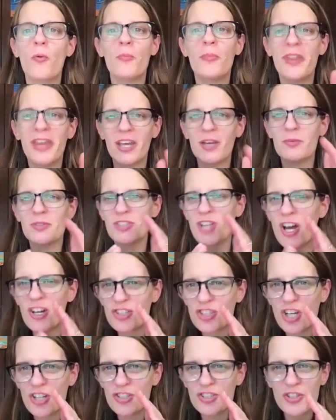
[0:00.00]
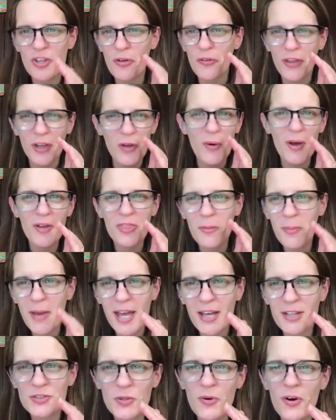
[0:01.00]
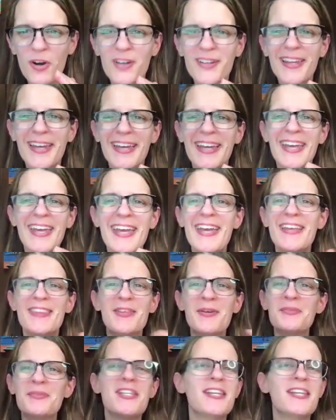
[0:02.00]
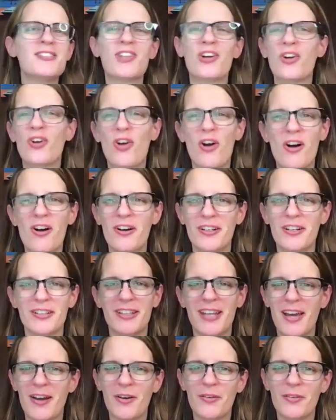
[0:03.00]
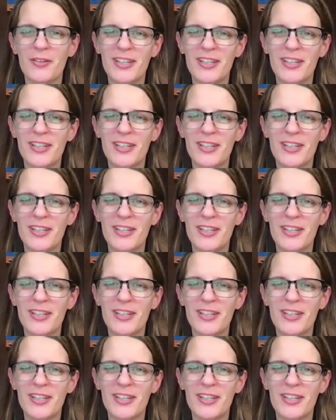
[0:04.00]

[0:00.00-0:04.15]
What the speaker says: like it was hush hush though, like go out the back door. Like those days are gone now,